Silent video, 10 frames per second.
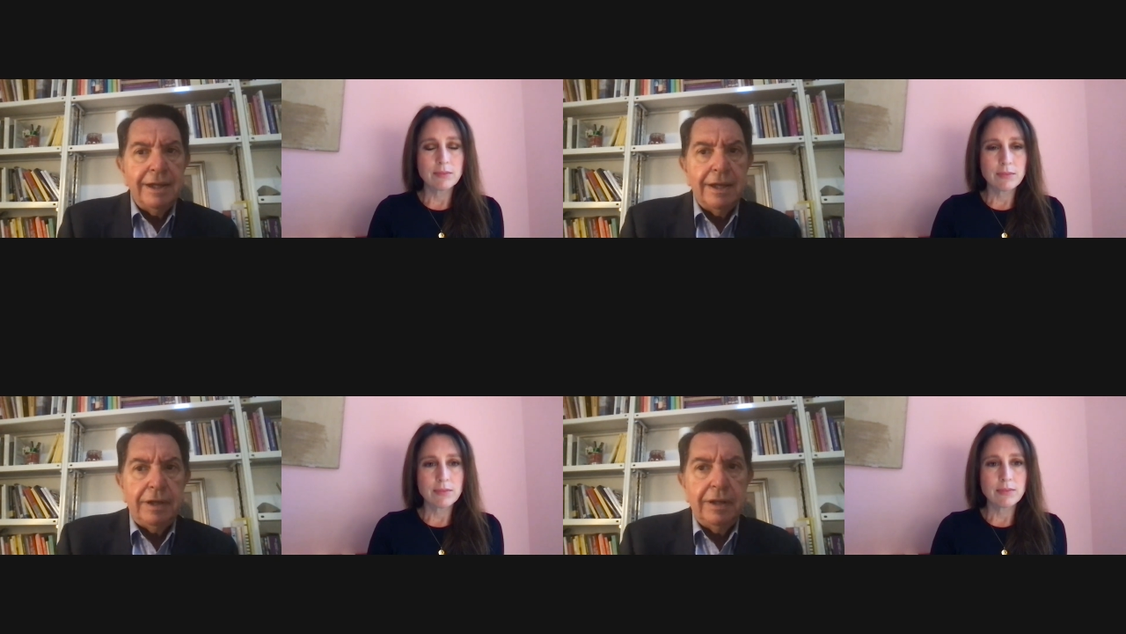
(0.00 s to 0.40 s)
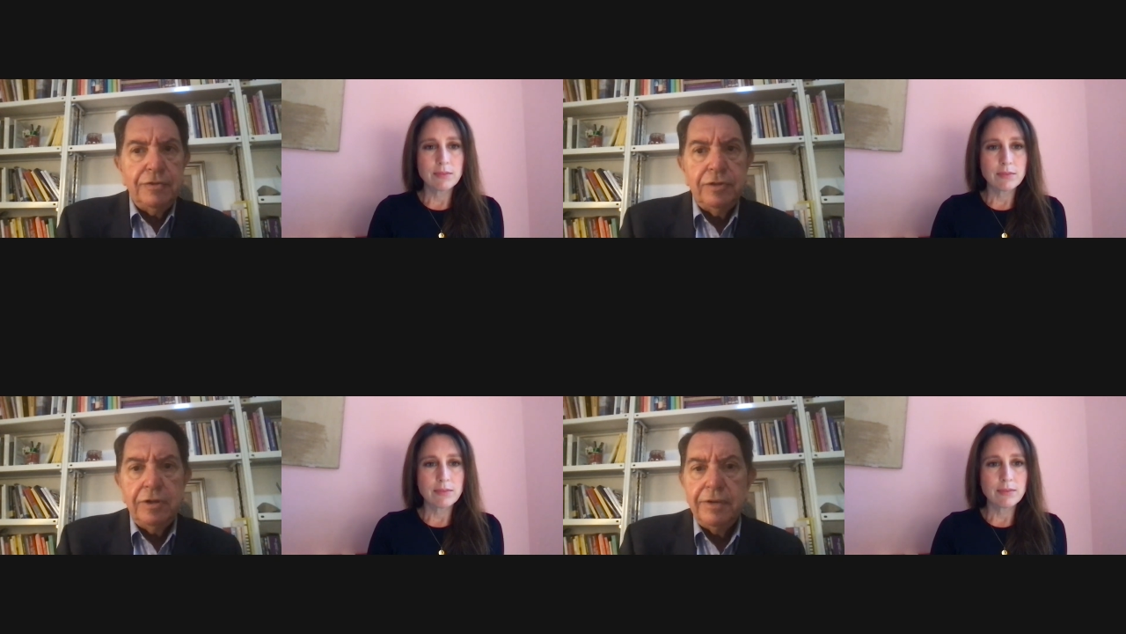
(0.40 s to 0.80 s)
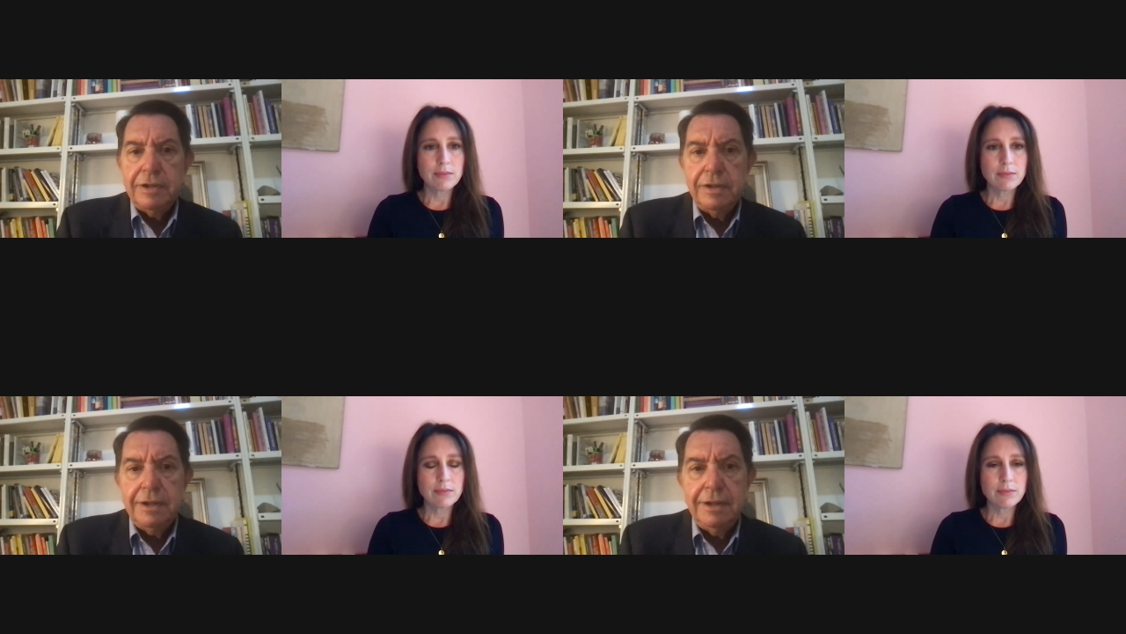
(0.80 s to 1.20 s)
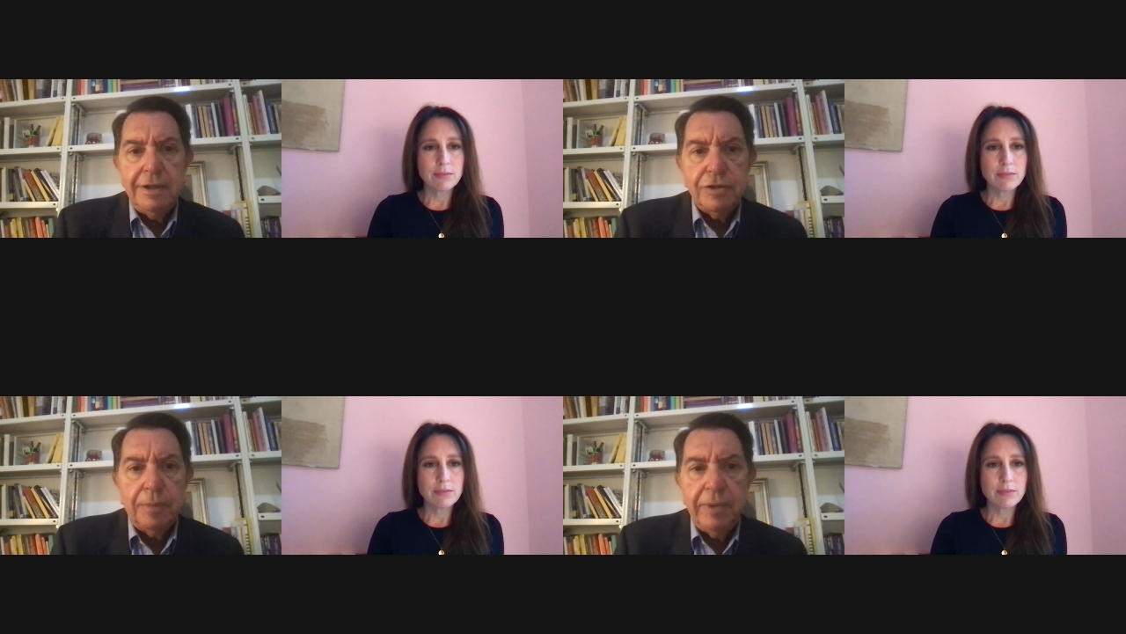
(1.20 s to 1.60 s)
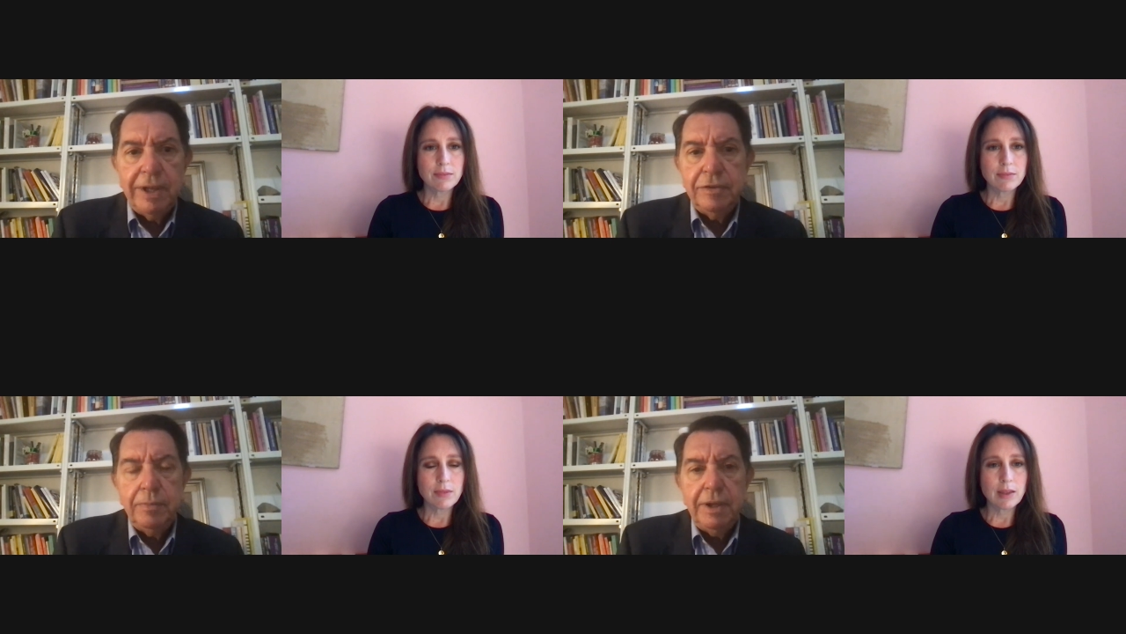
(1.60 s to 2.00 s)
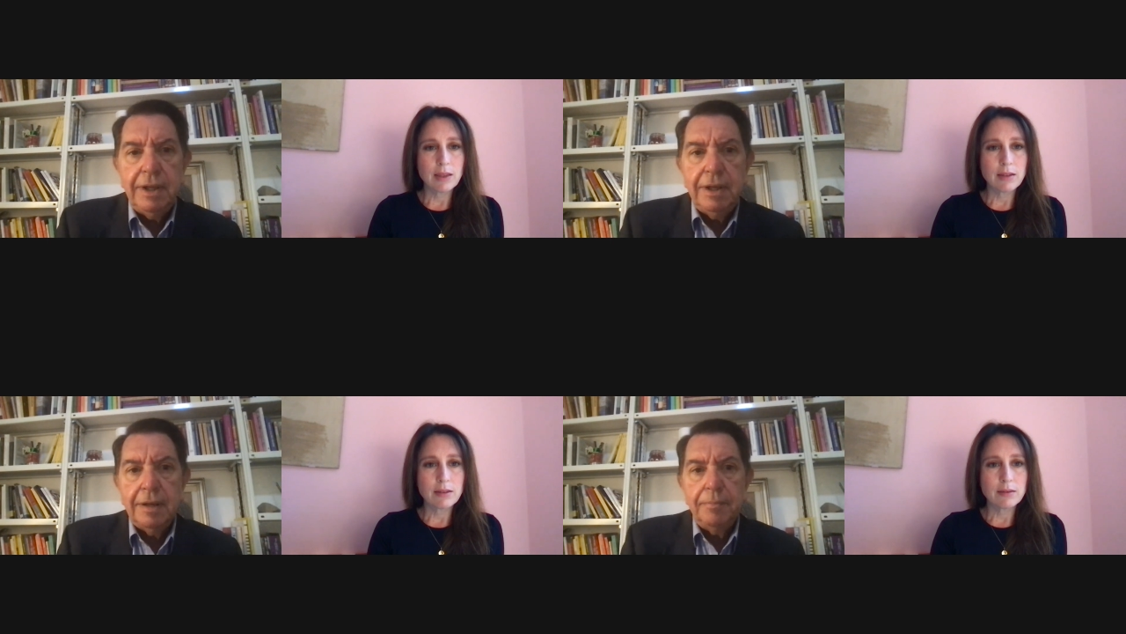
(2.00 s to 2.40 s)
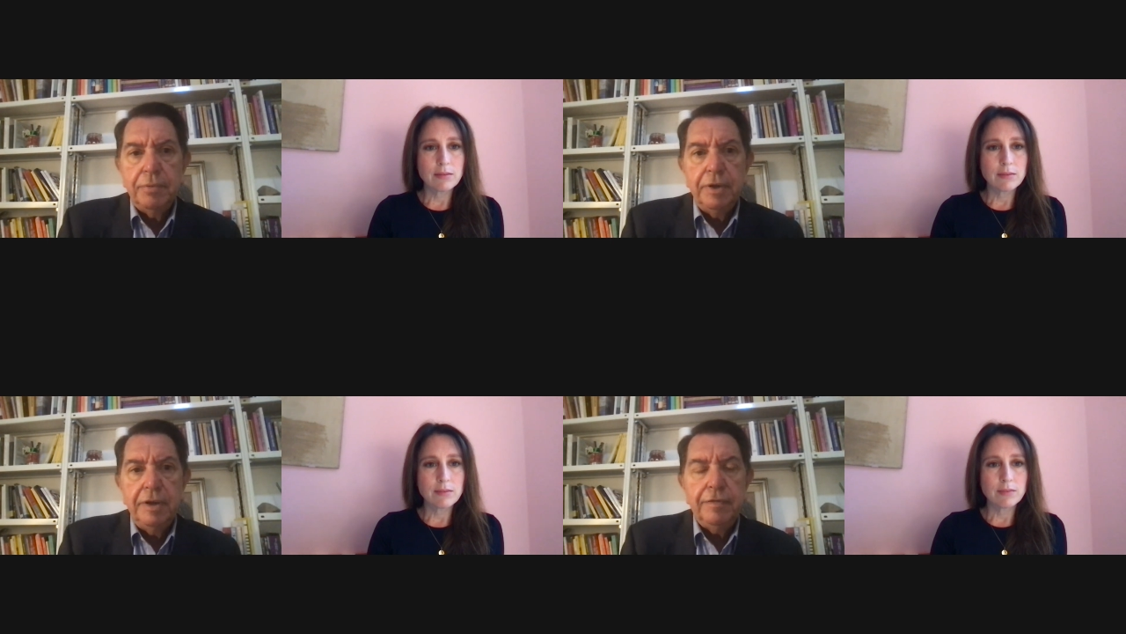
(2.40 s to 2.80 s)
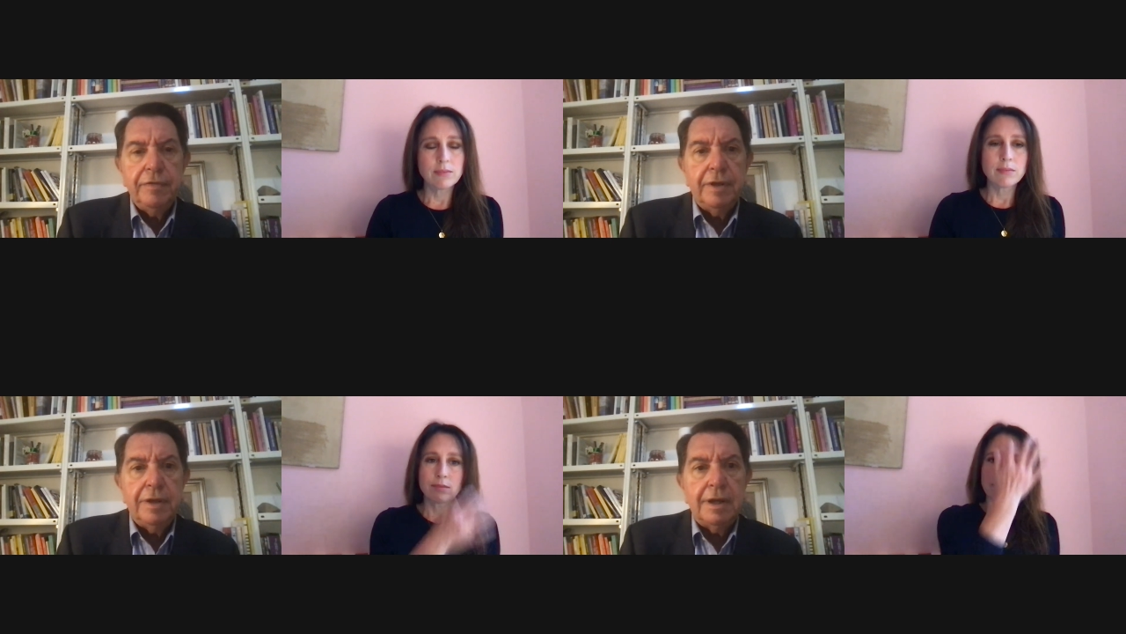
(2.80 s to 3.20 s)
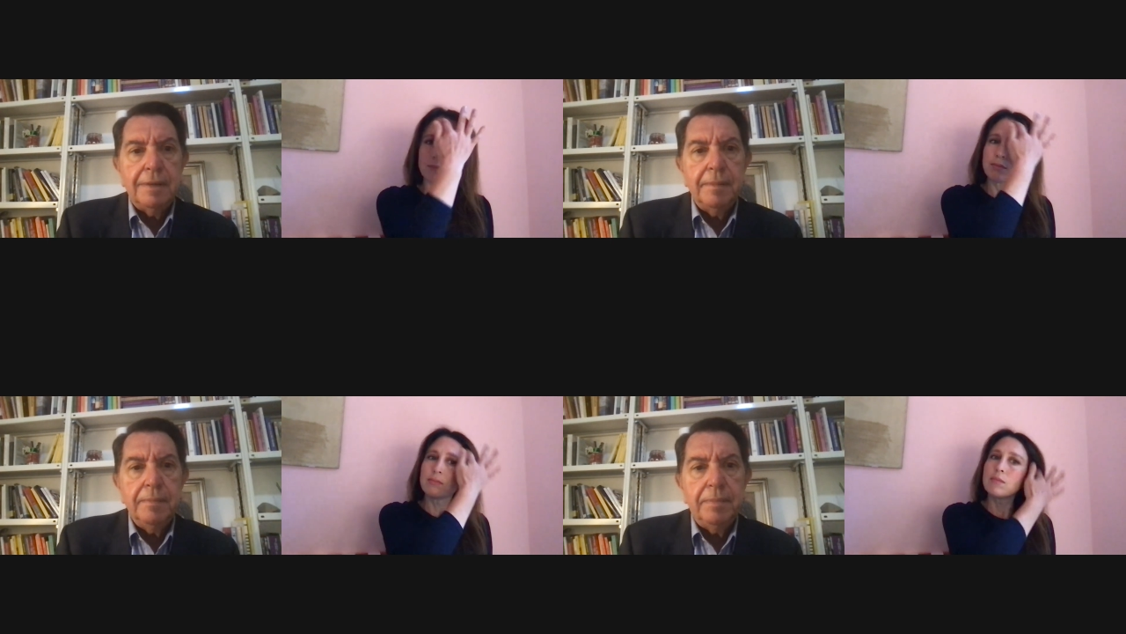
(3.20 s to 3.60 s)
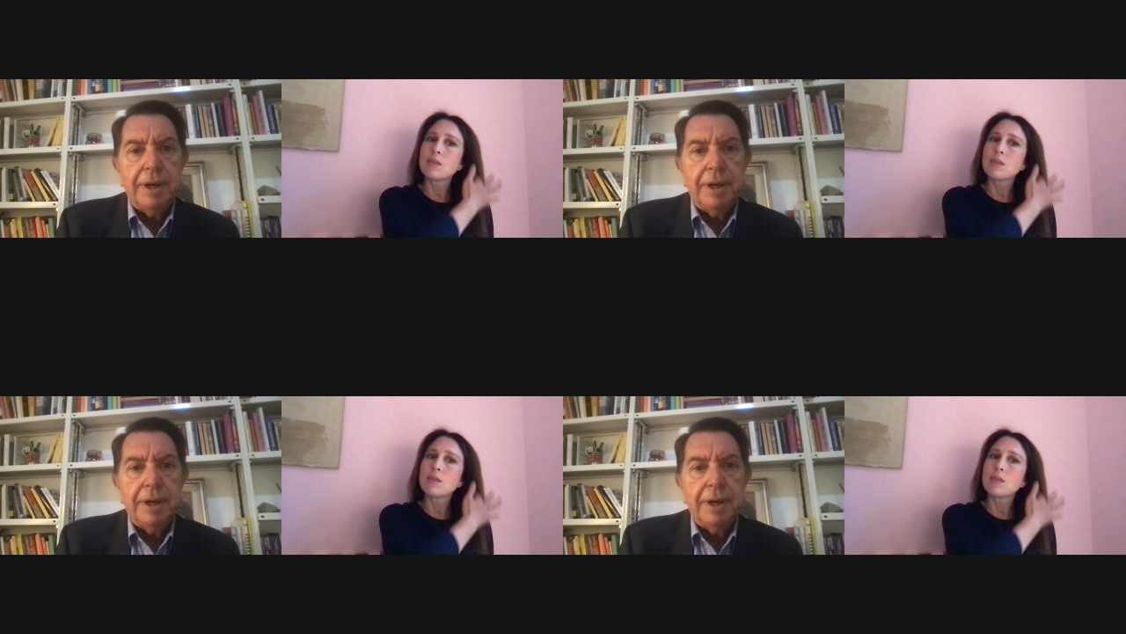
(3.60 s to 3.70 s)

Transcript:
Speaker 1: Diane, as you know, the, the, these are meant to be a brief uh,